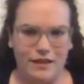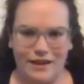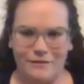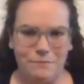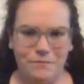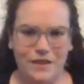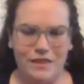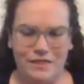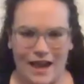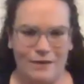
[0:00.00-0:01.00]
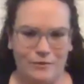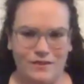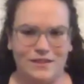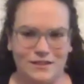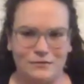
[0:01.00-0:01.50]
Like that
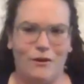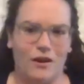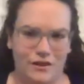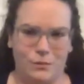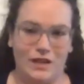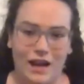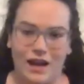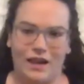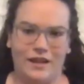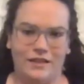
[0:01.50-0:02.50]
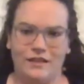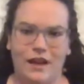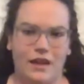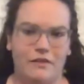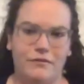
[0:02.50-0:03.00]
was as far as we got in
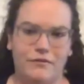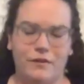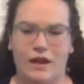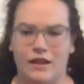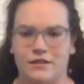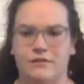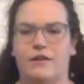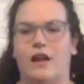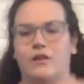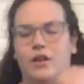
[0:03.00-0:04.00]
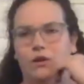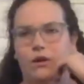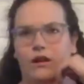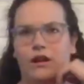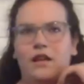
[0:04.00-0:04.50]
life as a father and
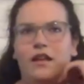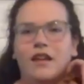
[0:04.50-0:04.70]
daughter.